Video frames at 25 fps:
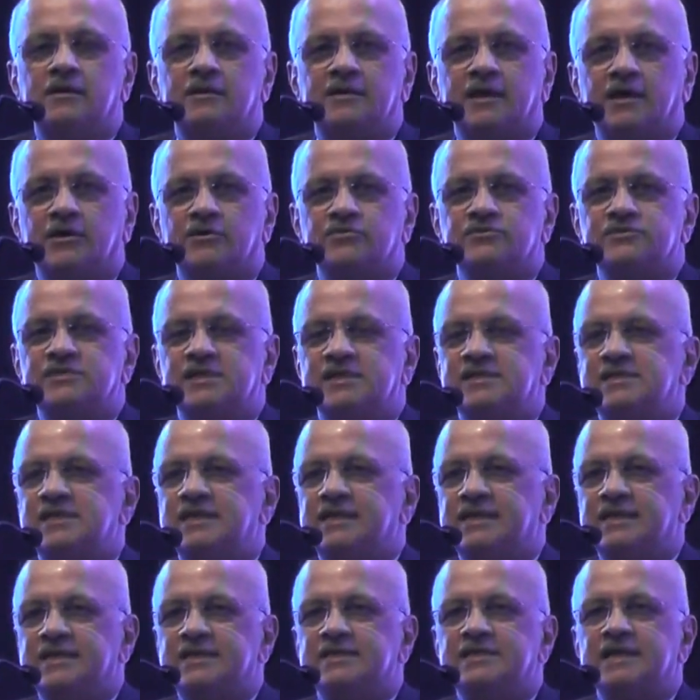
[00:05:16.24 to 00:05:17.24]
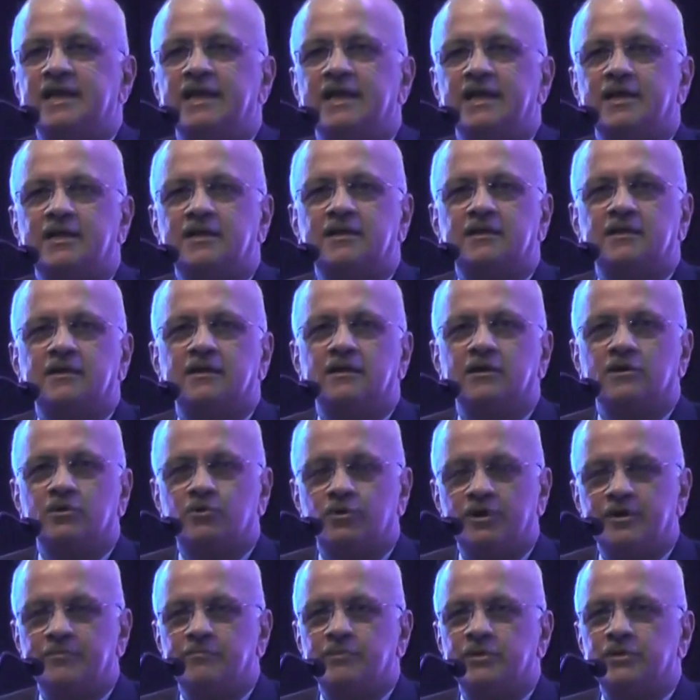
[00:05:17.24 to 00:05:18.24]
towns and cities like
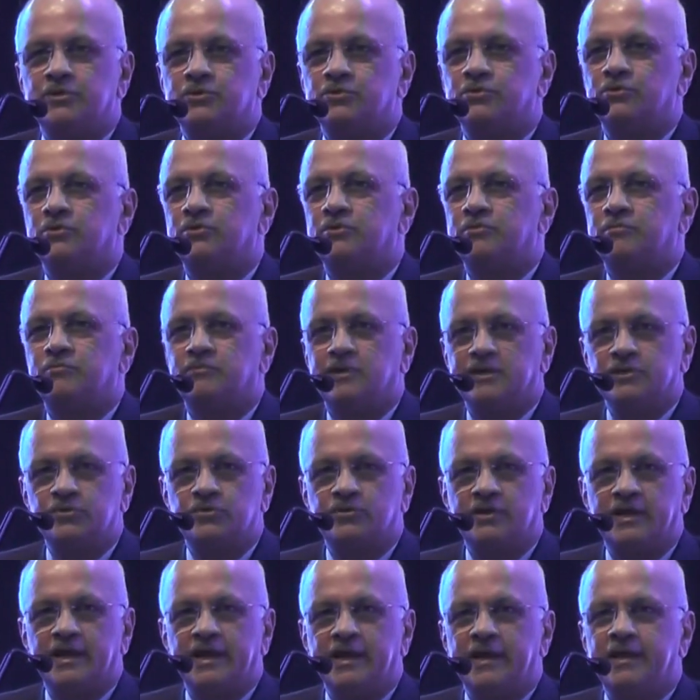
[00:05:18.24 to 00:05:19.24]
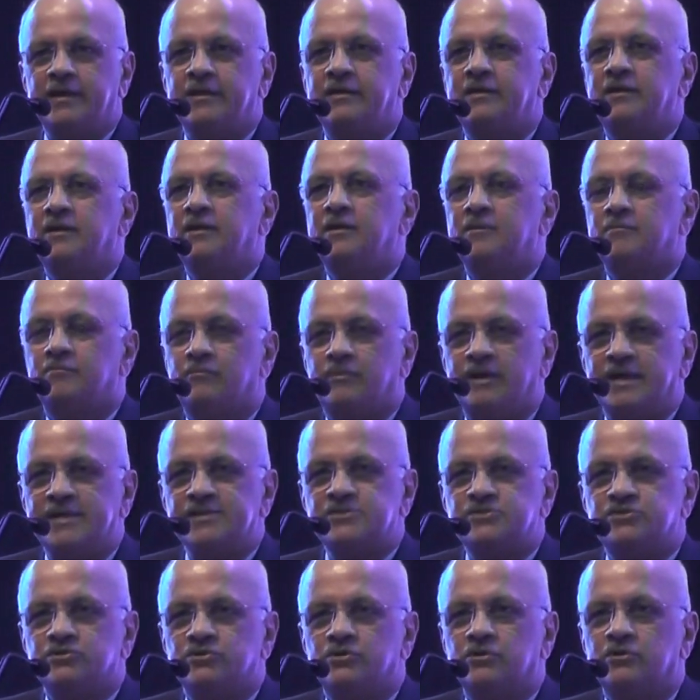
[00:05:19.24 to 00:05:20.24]
Coimbatore, Madurai,
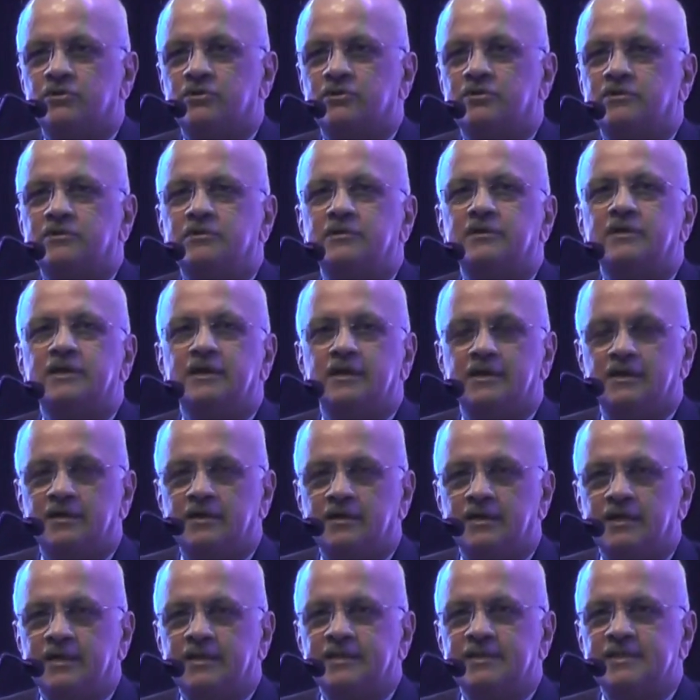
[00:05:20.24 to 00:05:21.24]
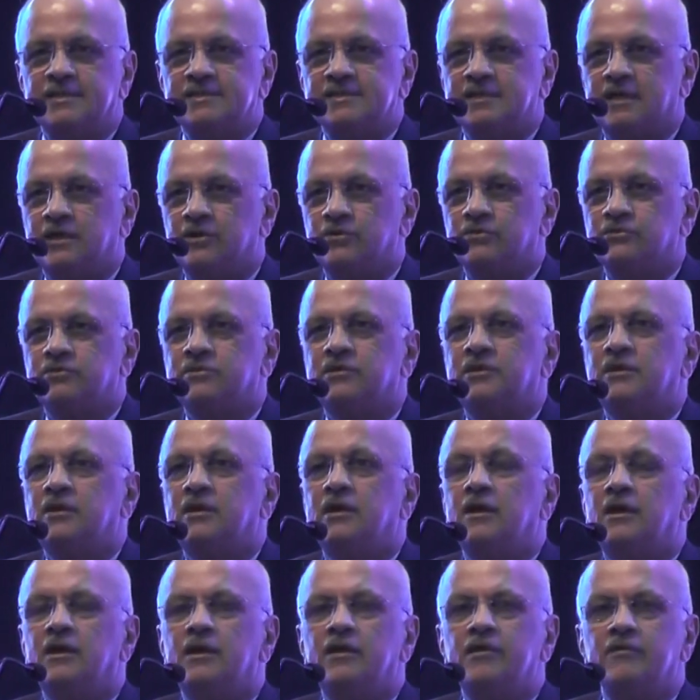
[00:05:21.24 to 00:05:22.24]
Mysore in the south.
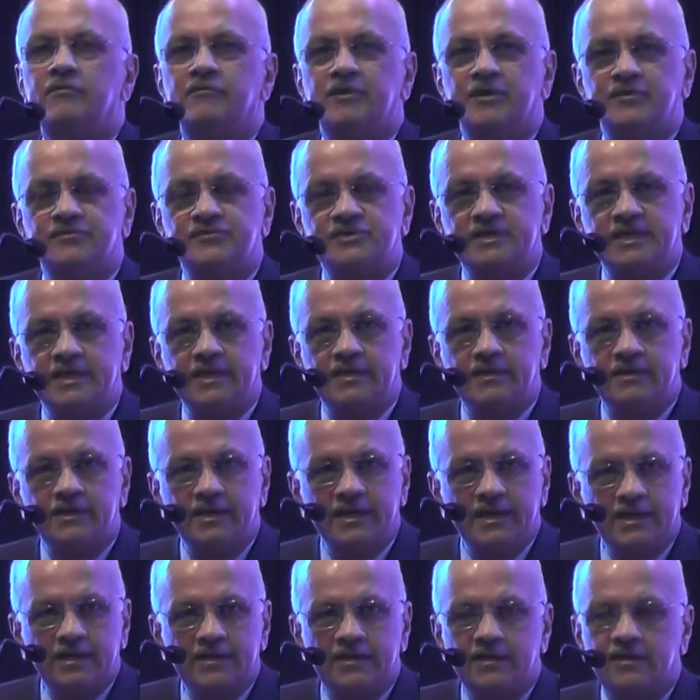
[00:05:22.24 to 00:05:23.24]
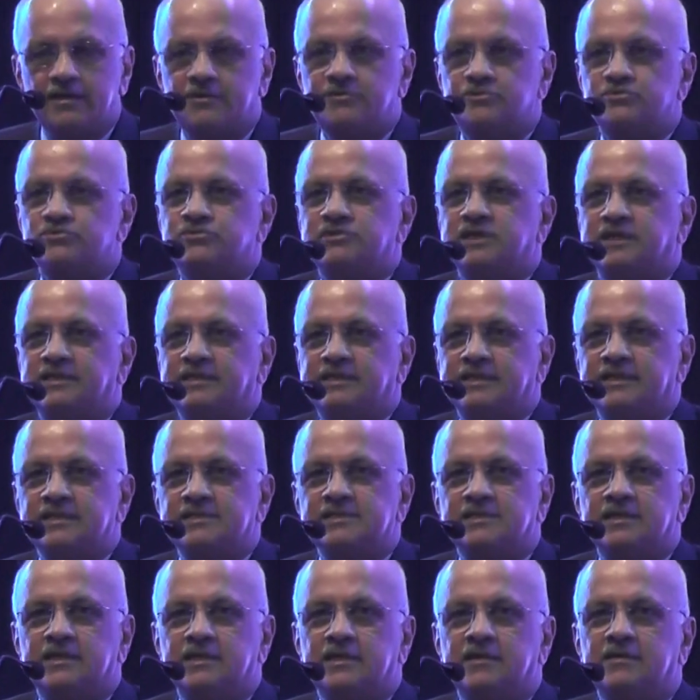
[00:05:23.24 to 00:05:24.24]
We've seen nearer to
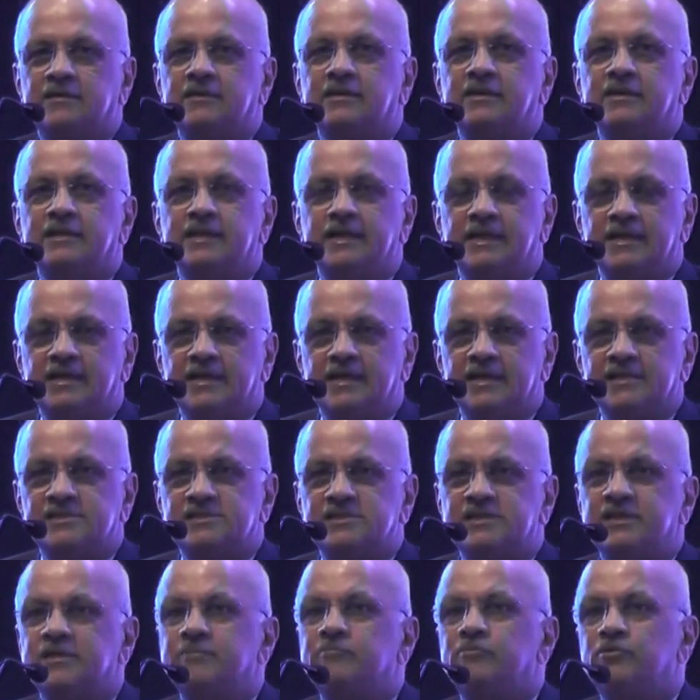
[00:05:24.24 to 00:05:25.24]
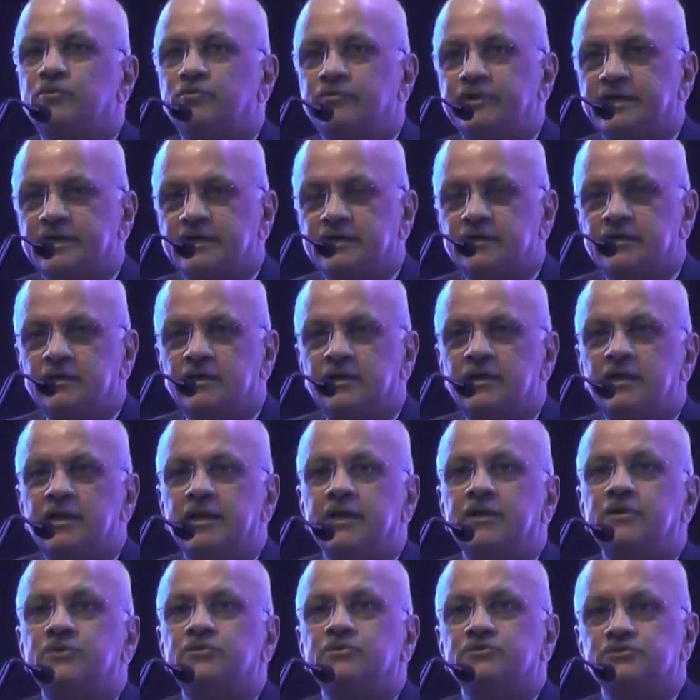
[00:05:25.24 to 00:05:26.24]
Chhattisgarh the industry moving
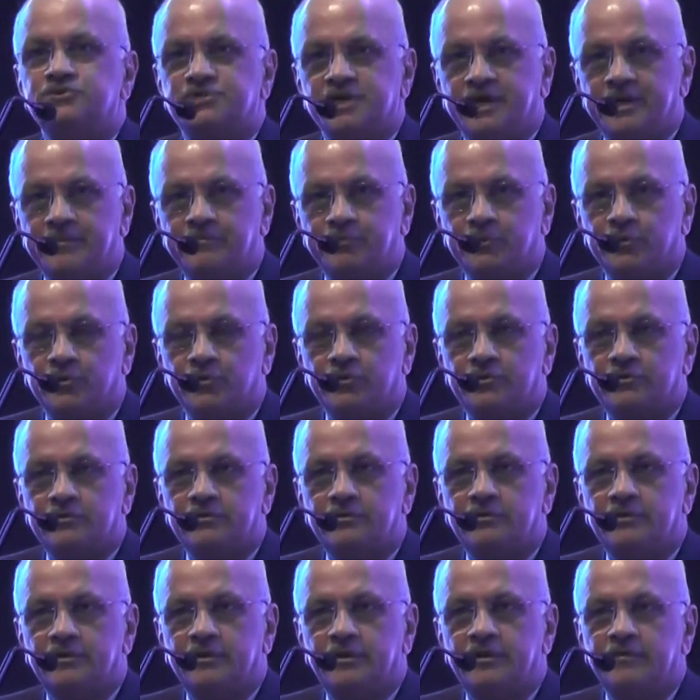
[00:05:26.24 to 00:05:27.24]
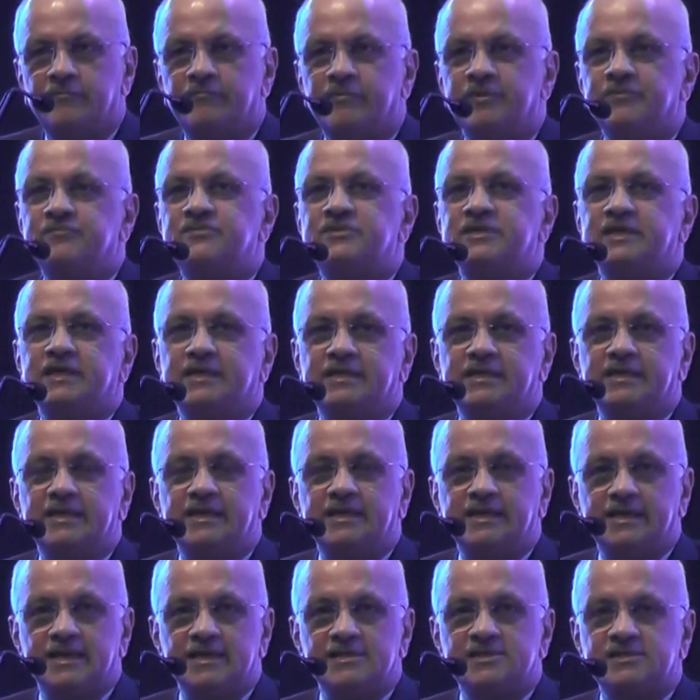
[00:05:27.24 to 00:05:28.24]
into Jaipur. We've seen the
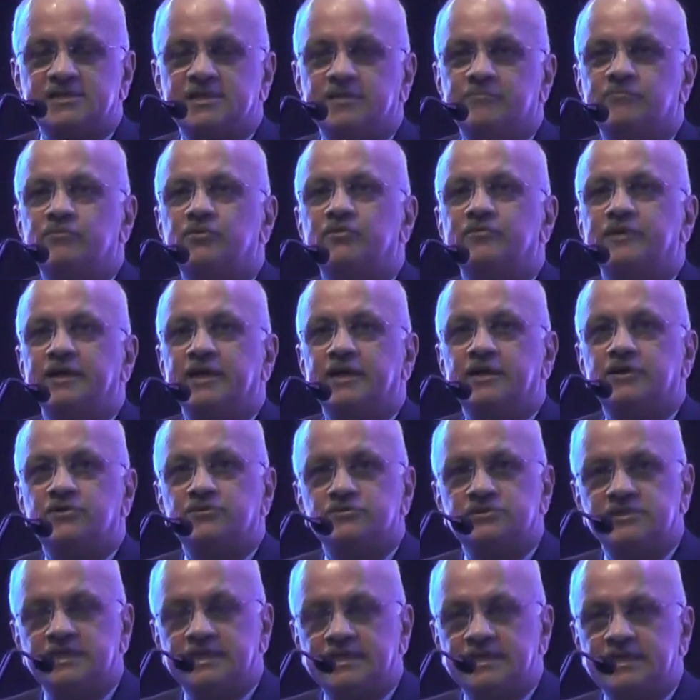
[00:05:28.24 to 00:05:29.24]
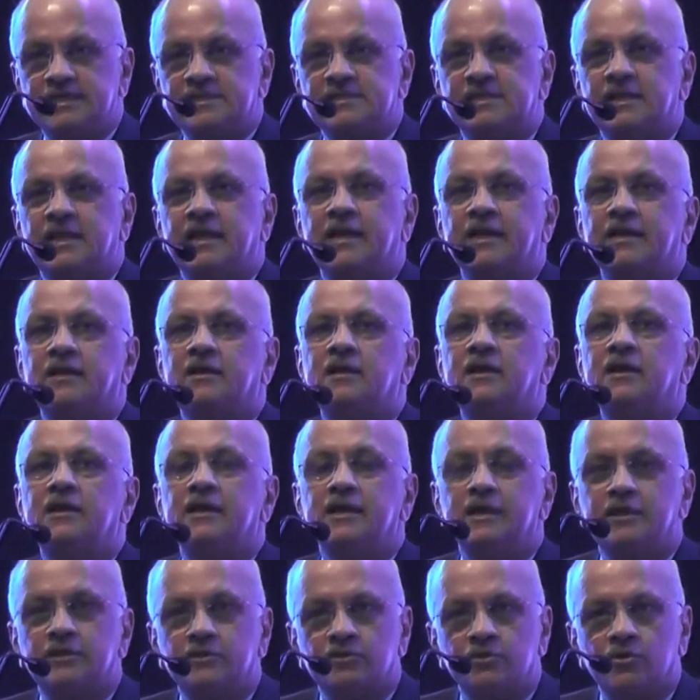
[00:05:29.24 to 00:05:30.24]
industry moving into cities like
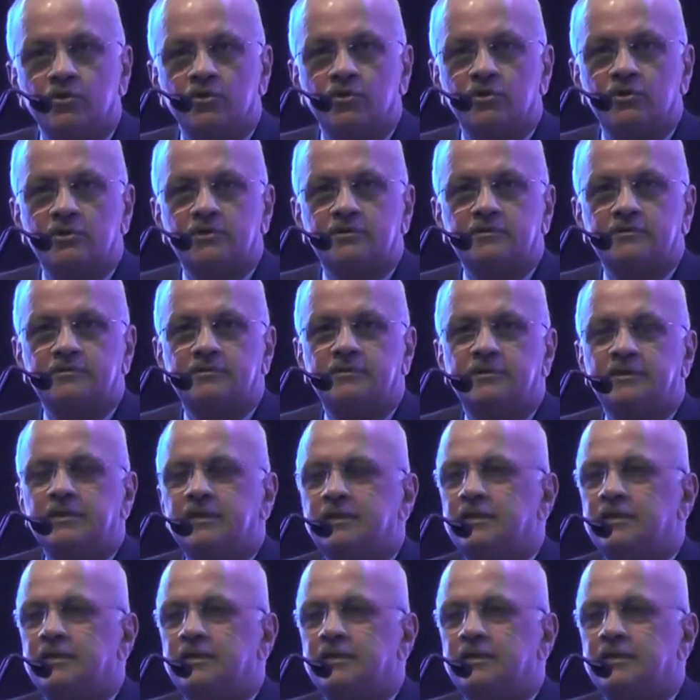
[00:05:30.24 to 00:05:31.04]
Indore.